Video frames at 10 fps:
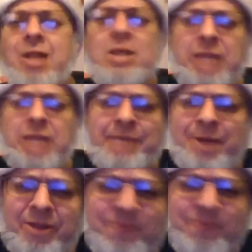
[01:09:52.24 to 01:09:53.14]
like
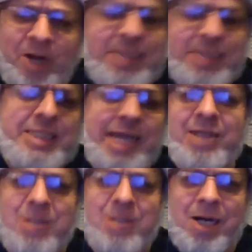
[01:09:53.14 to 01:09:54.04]
motherfucking Santa
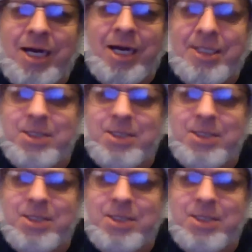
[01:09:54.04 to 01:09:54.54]
Claus.